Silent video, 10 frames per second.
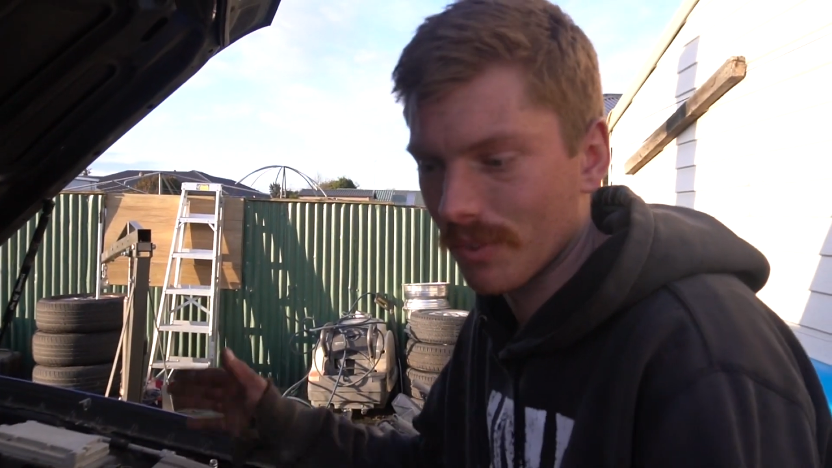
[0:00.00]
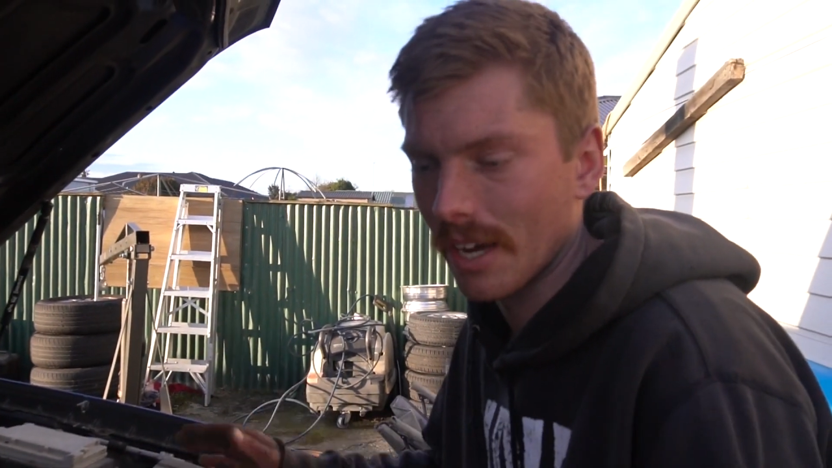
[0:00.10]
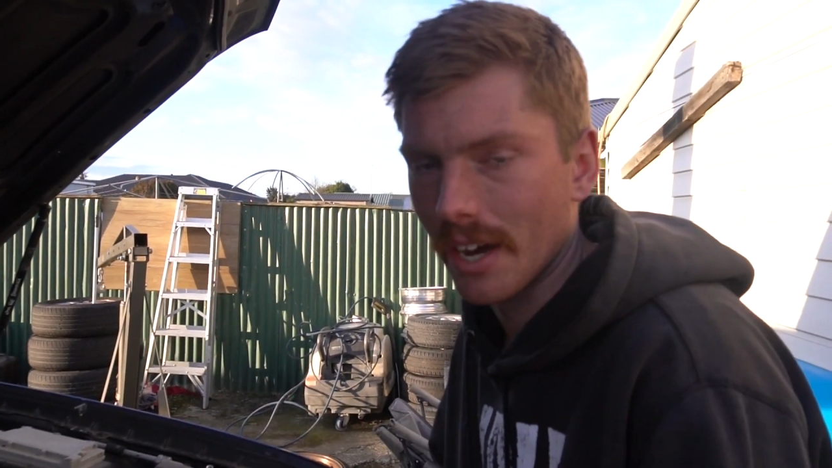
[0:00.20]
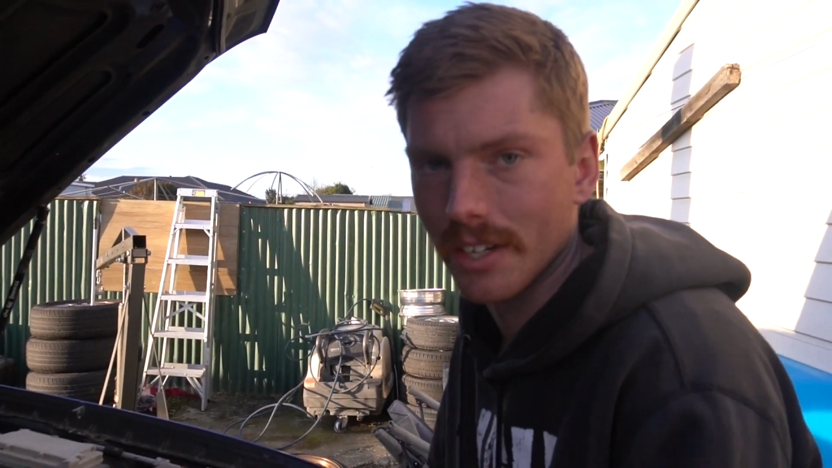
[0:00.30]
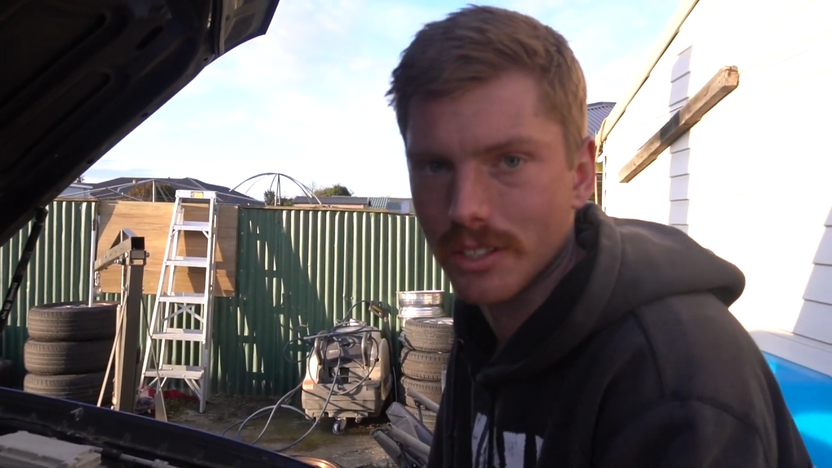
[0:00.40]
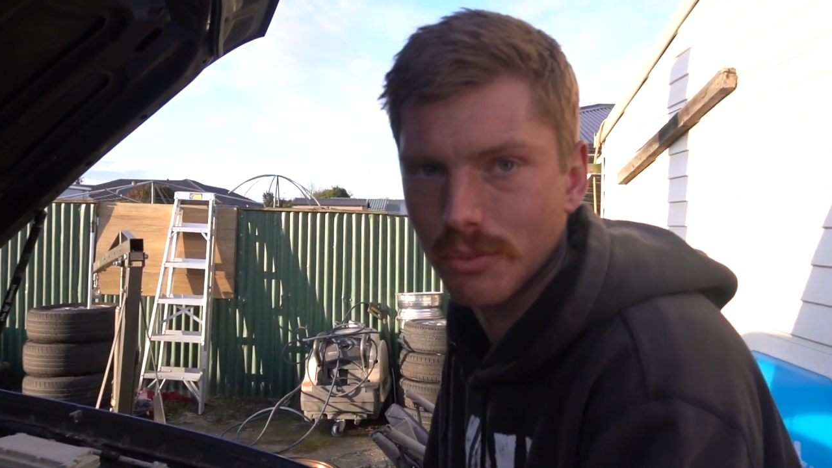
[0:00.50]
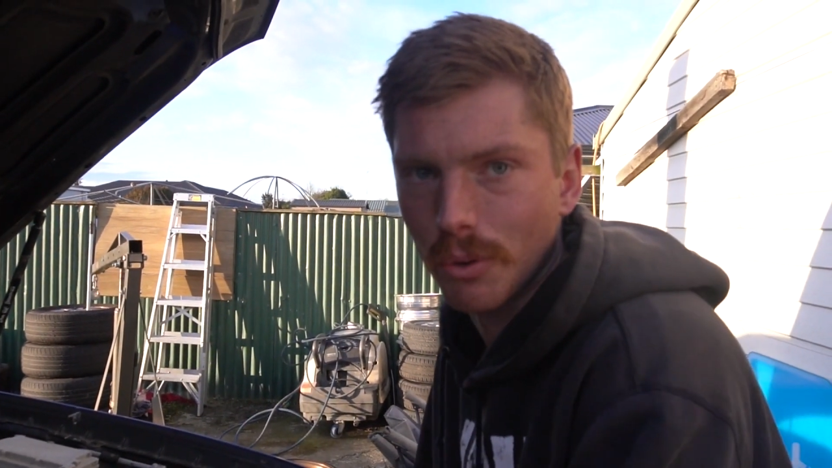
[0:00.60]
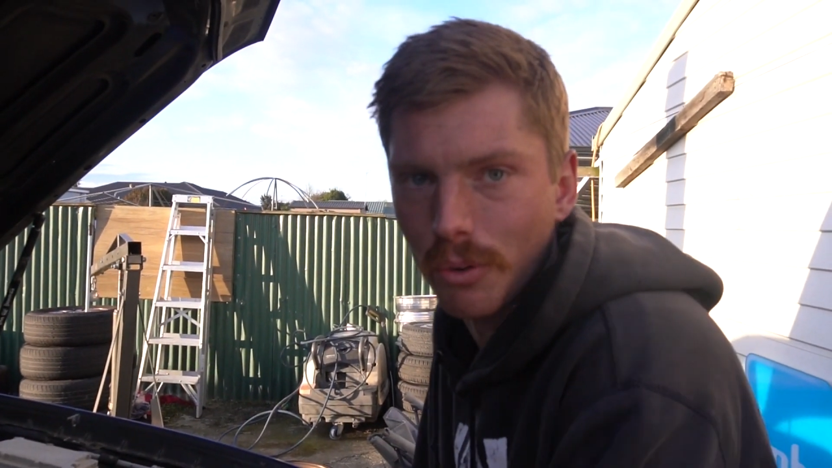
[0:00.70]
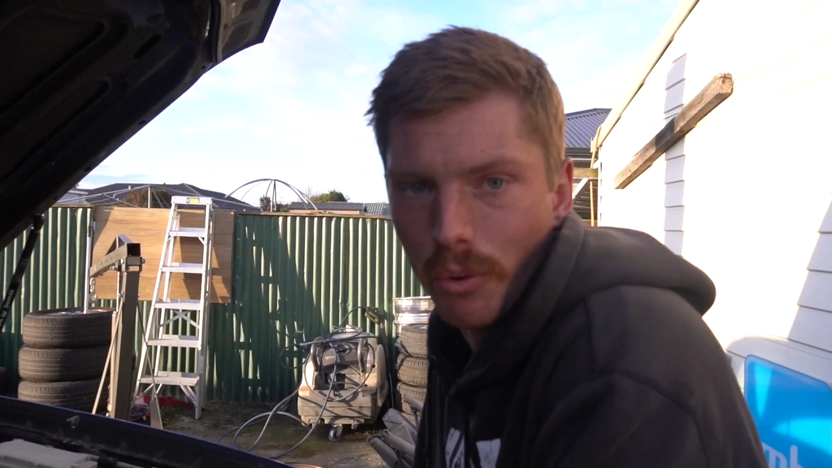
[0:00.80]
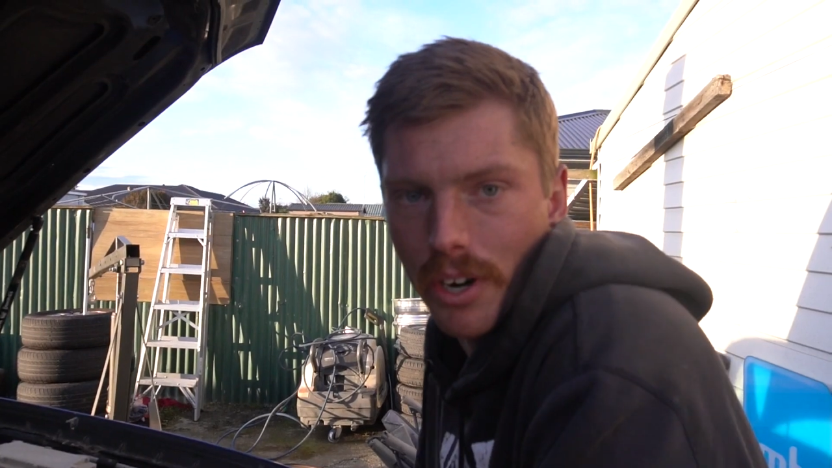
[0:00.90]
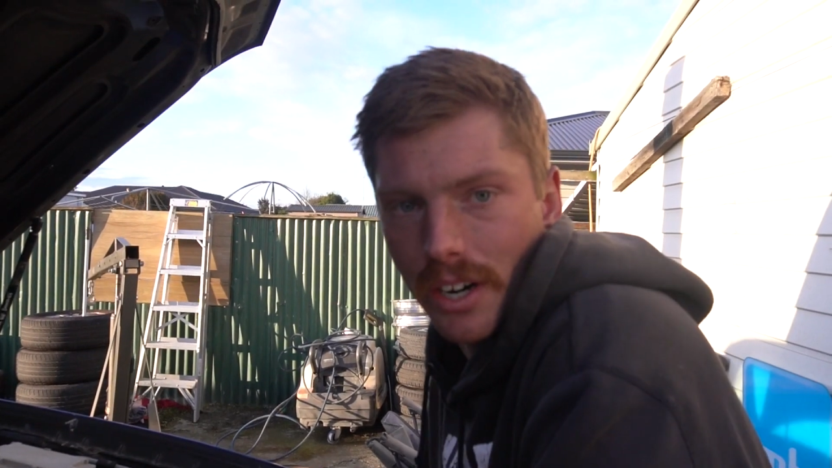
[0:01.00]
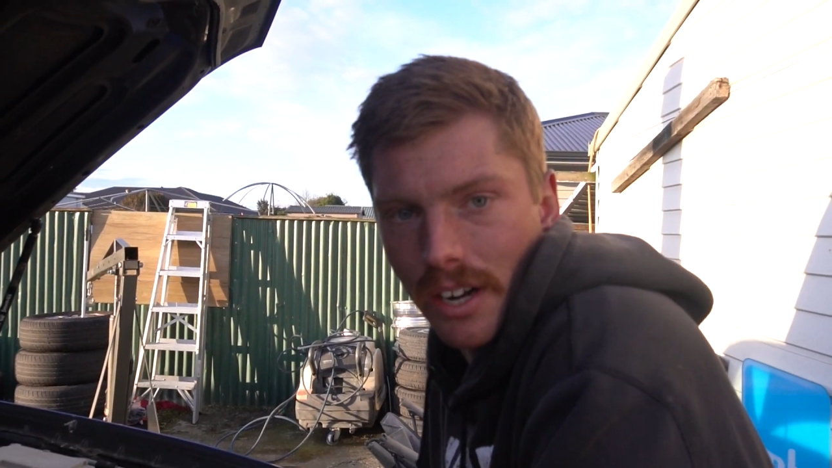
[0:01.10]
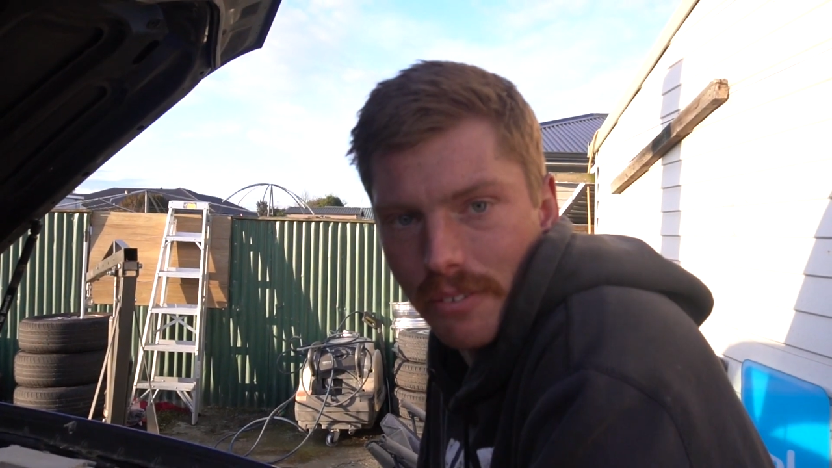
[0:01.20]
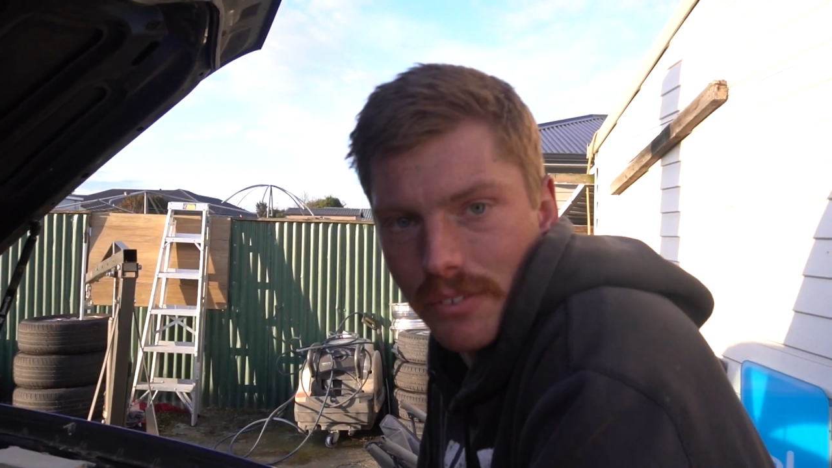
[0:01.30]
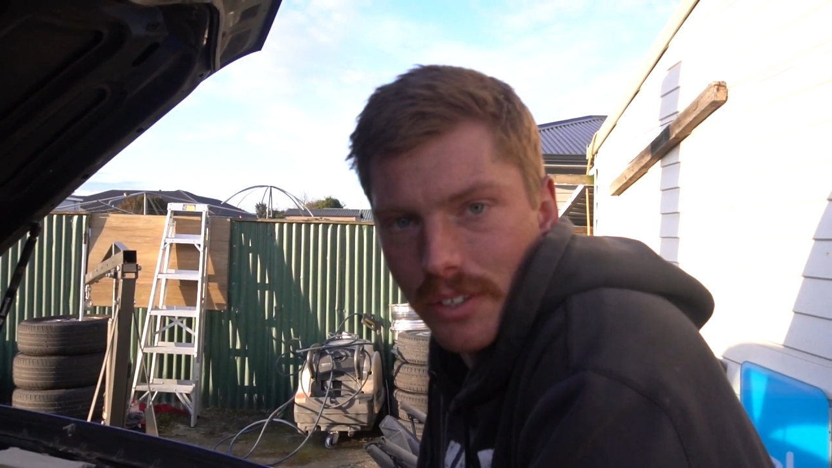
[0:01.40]
guards weren't wide
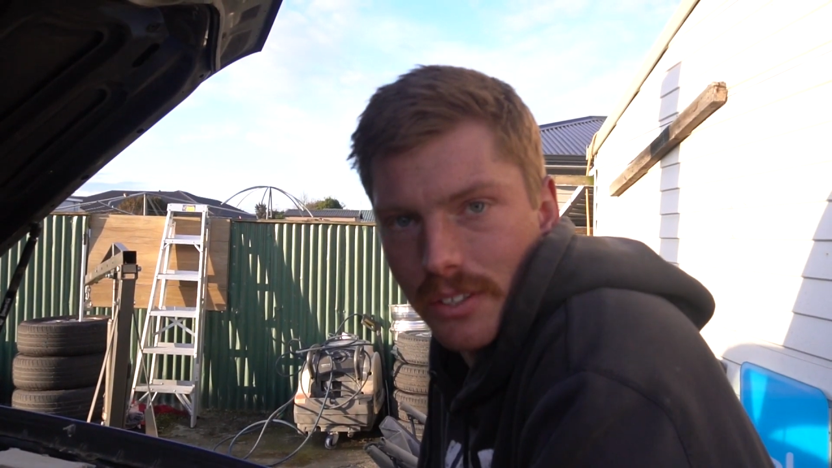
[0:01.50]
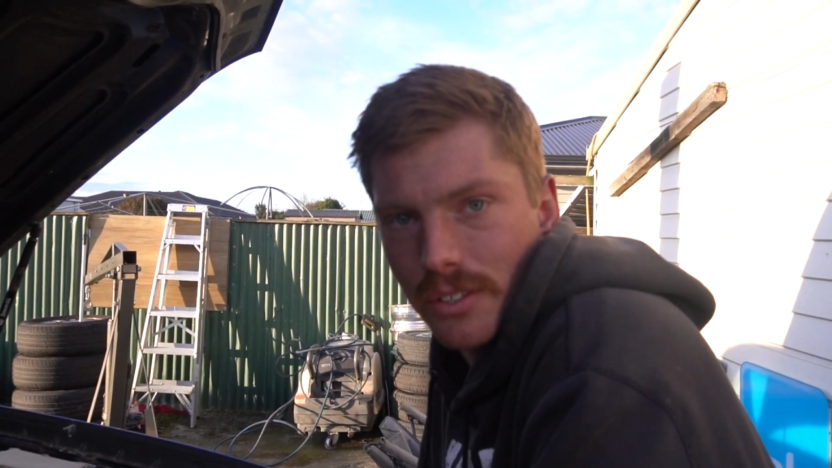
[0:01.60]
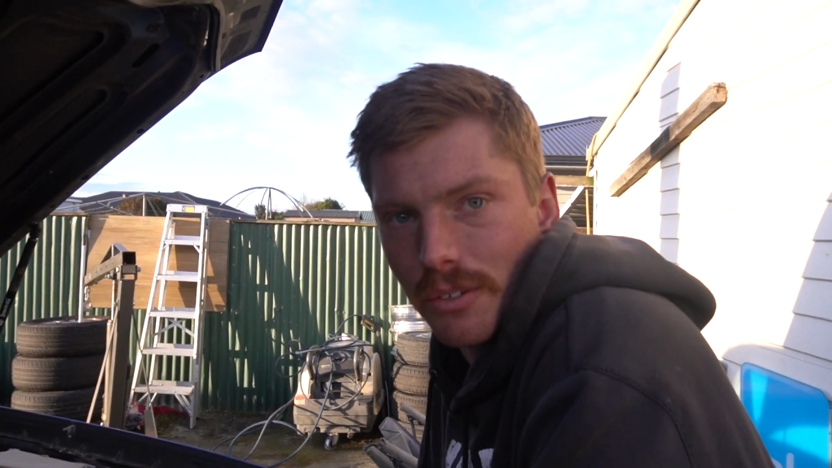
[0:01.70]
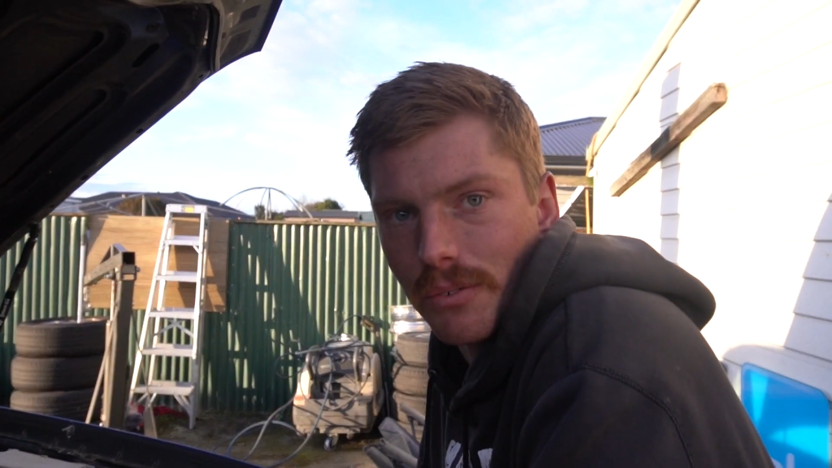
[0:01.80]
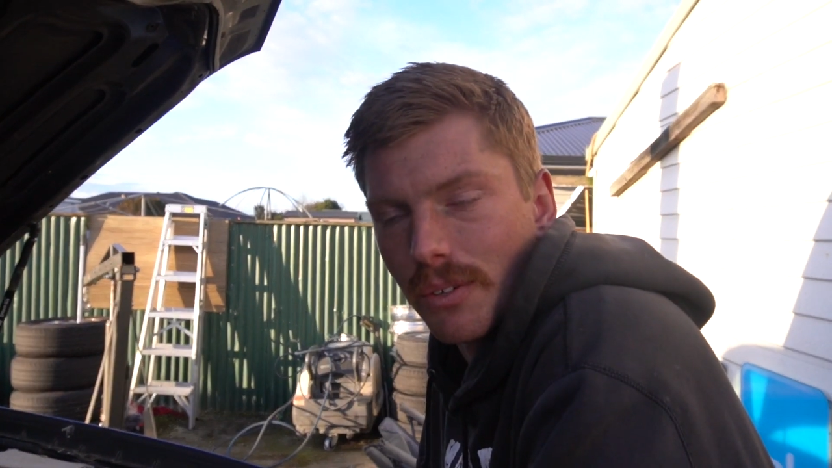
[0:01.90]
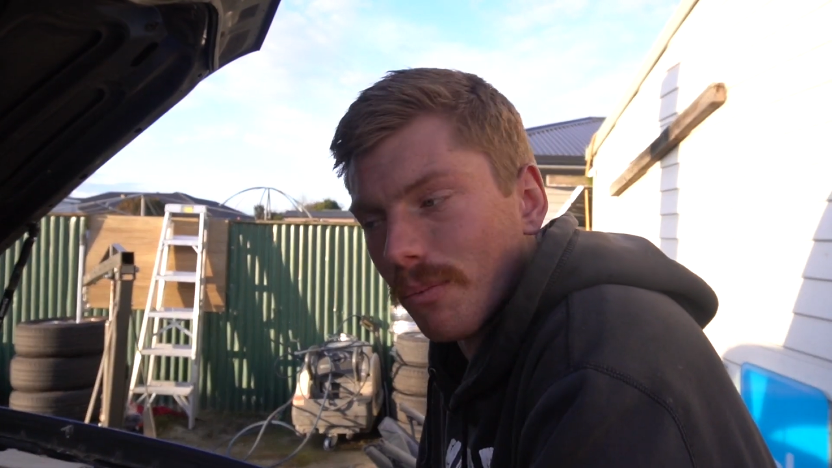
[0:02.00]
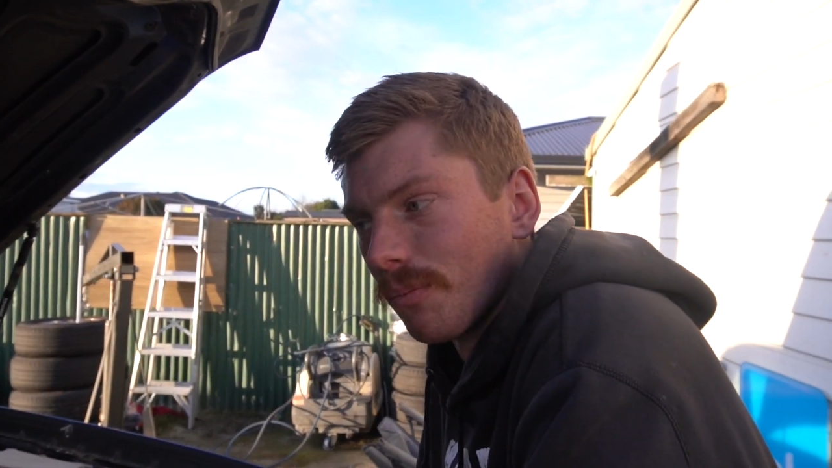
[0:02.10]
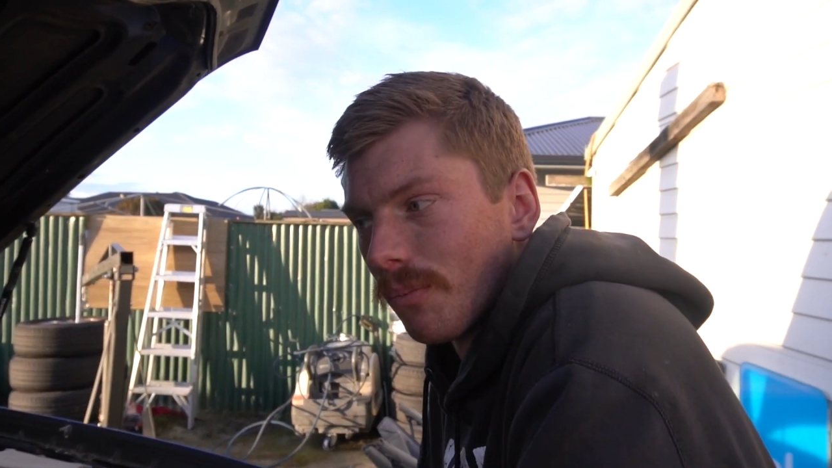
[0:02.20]
enough to suit the